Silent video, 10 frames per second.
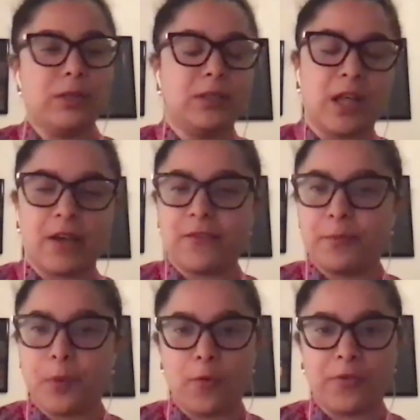Love
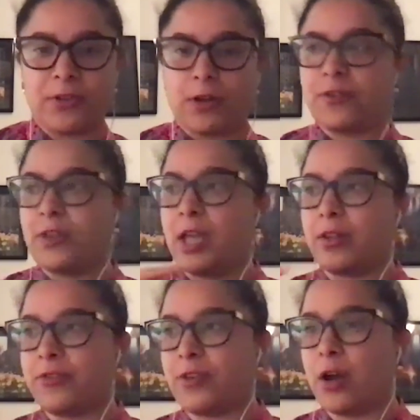both Circe and
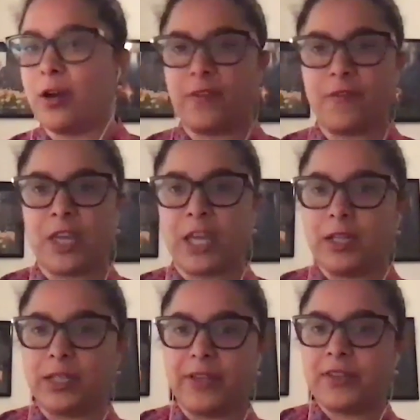the Song of
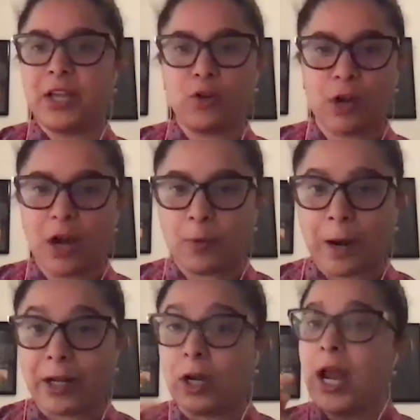Achilles, incredible
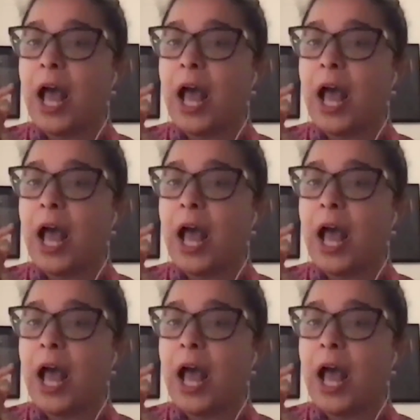writer.